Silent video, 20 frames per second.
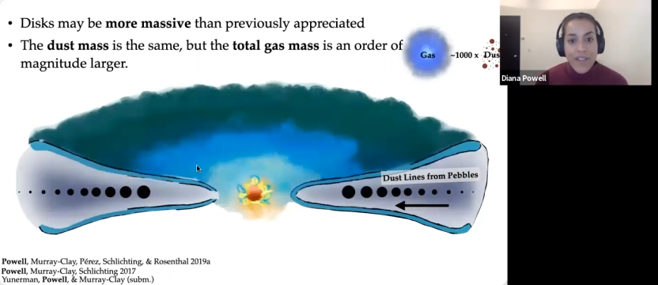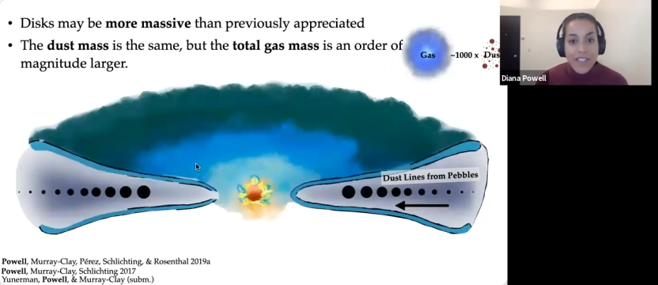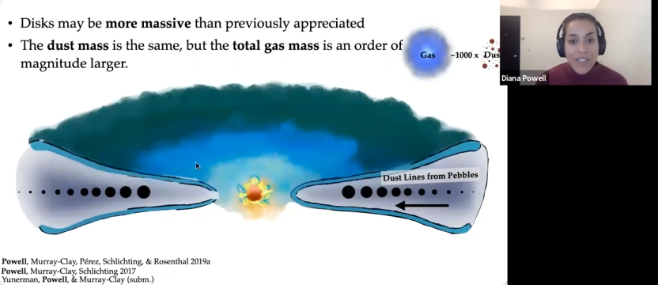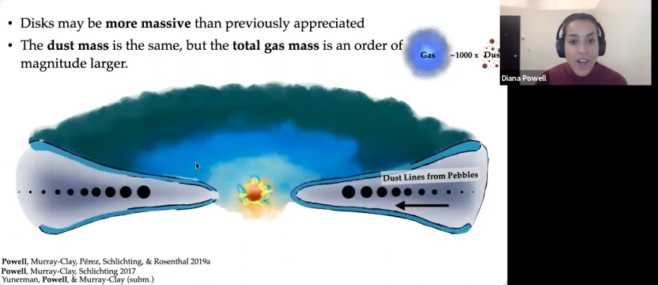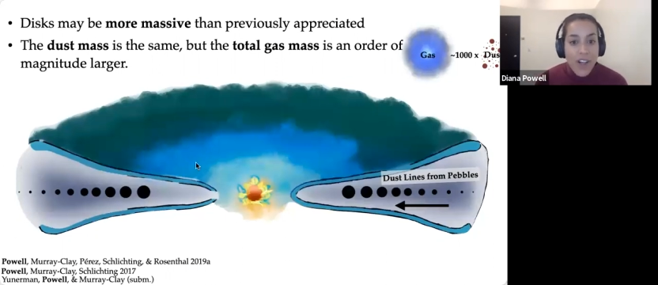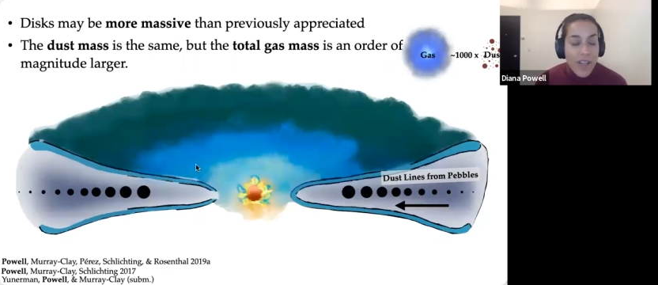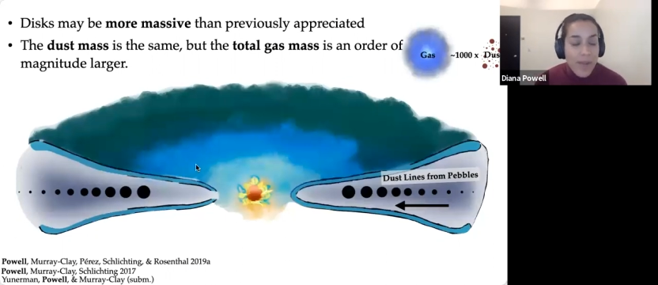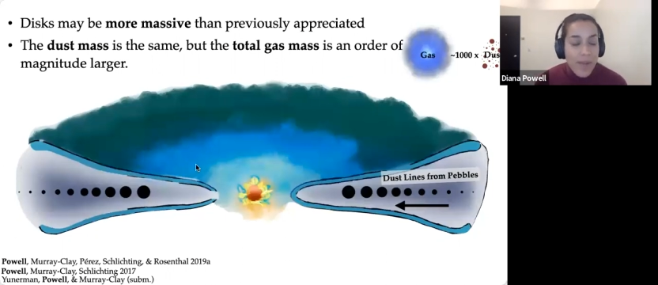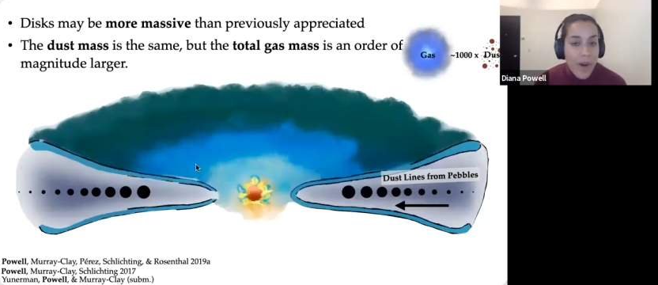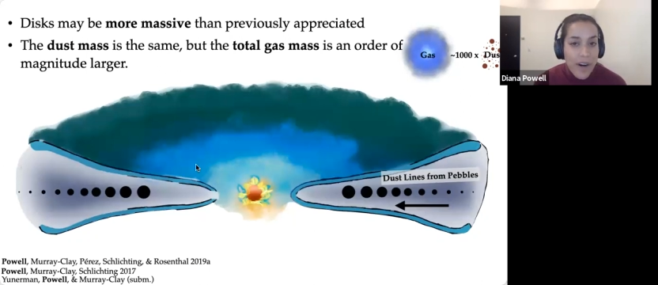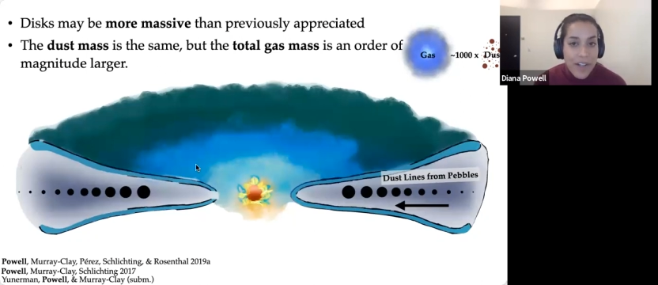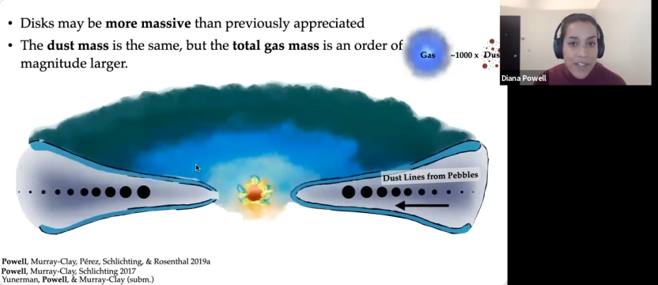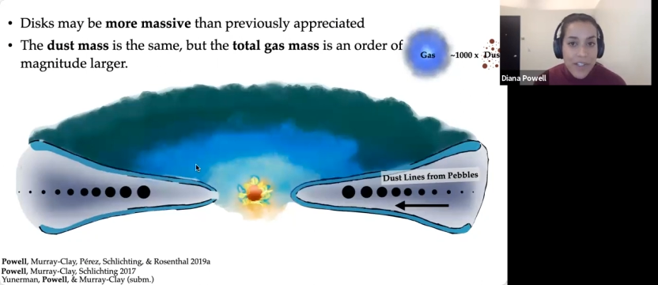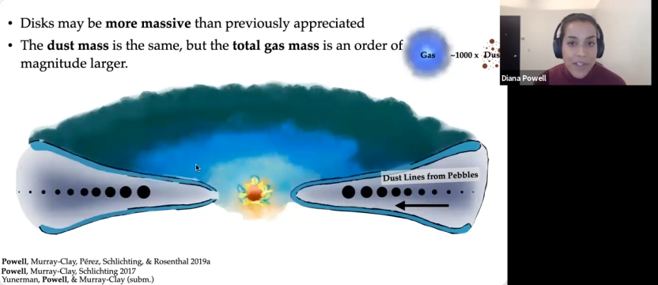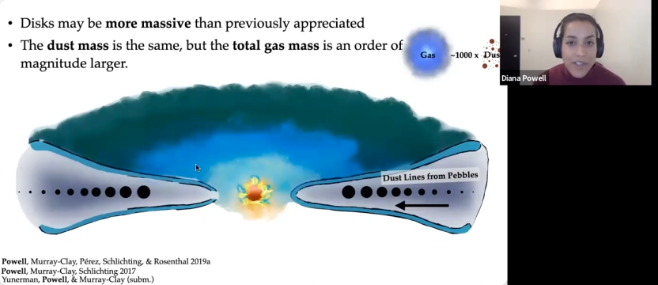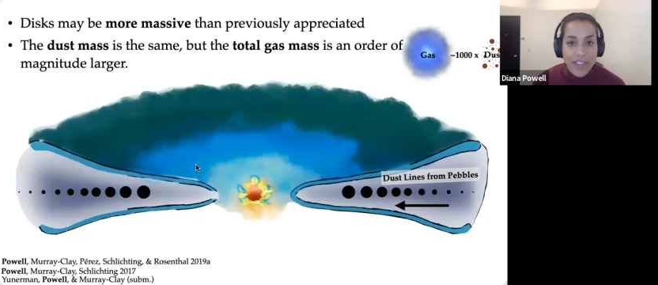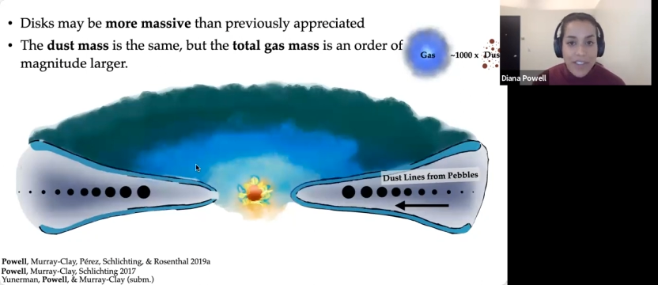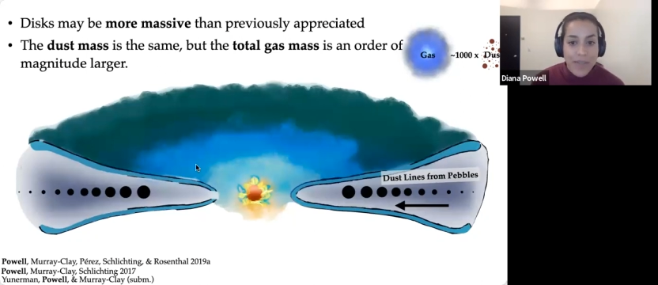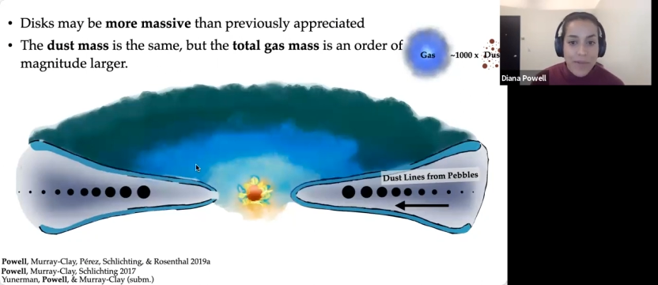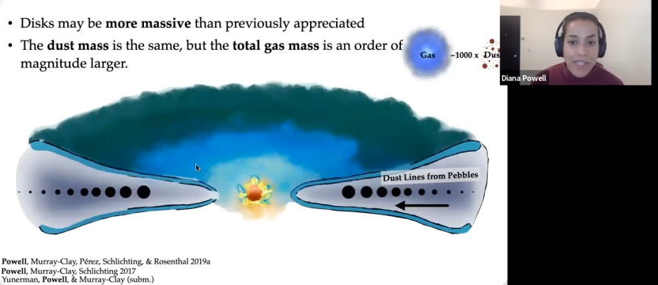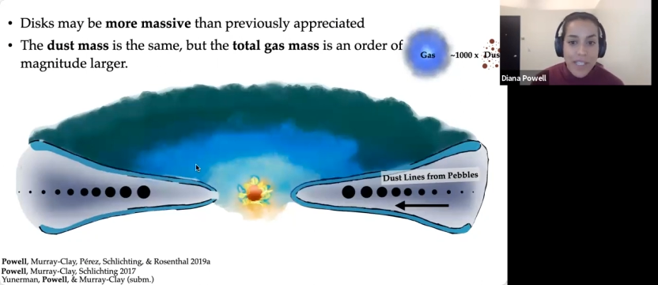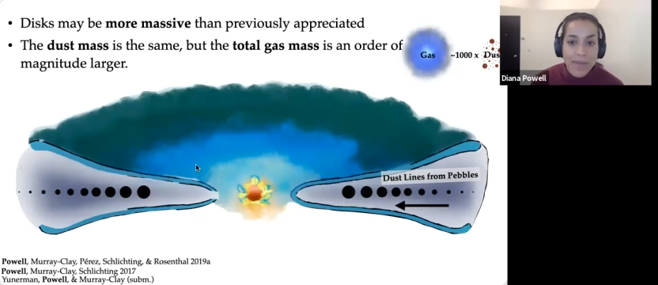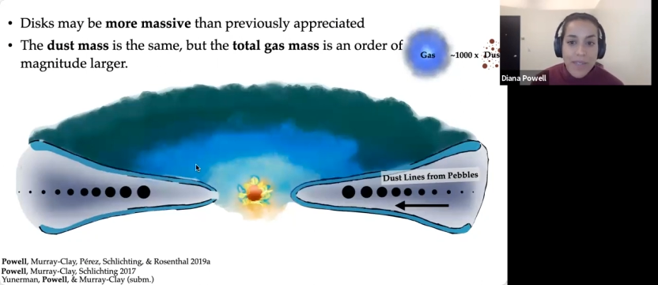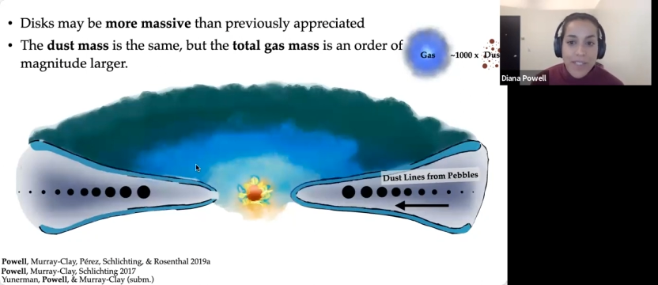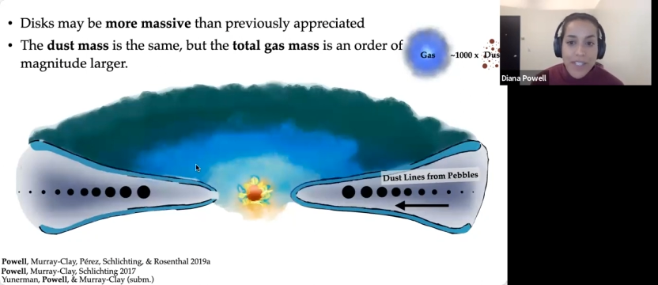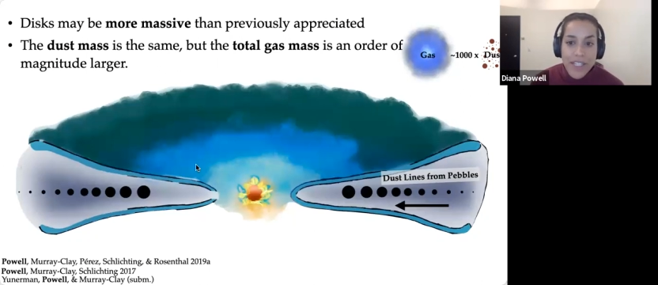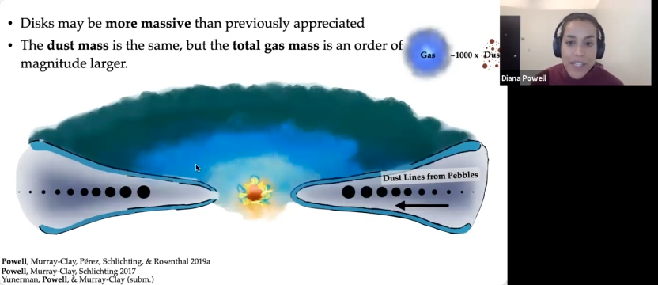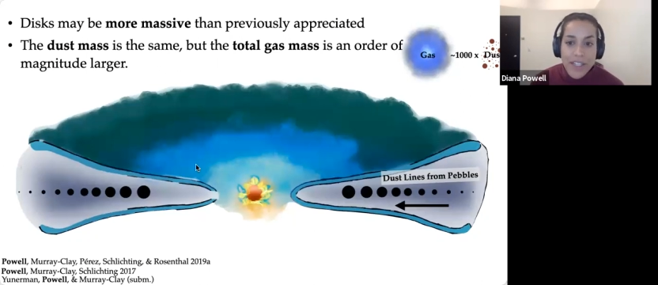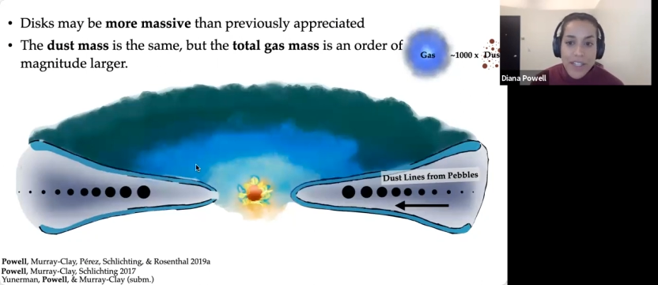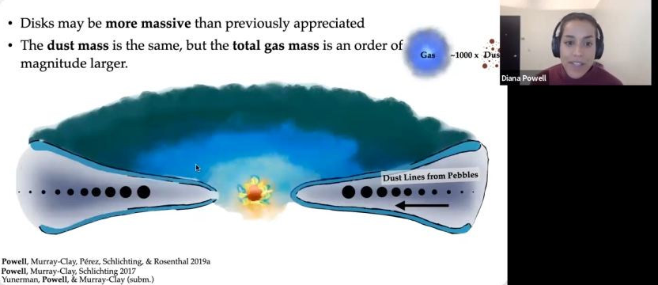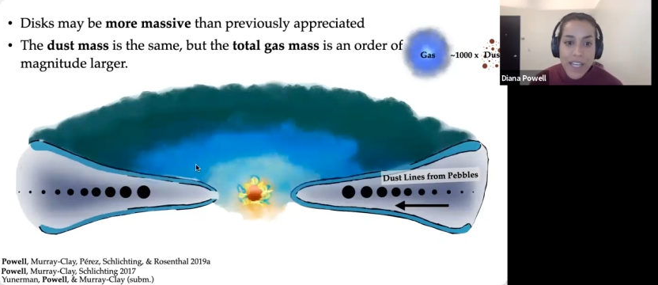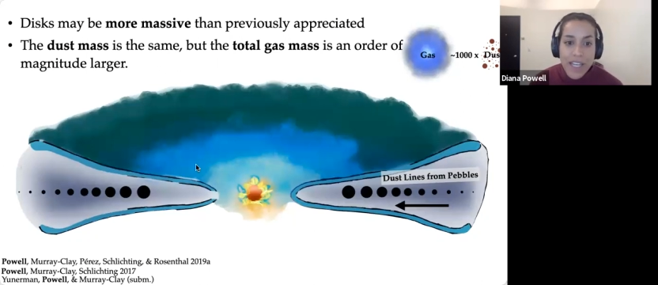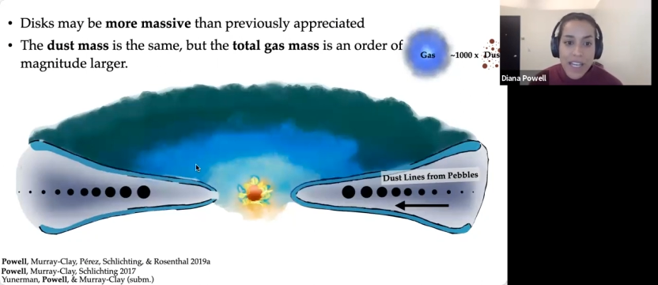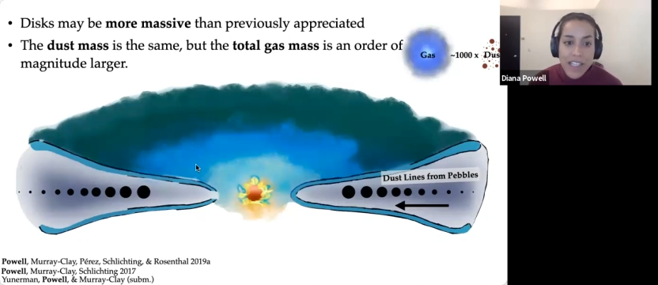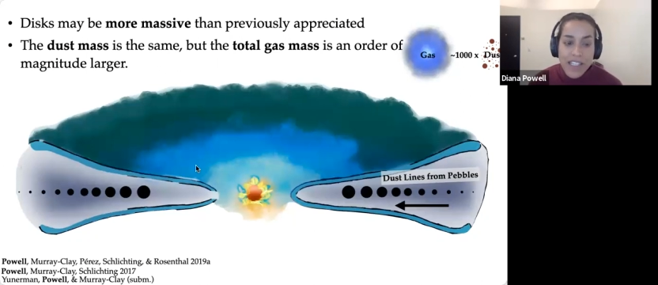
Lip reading: solid particles that we observe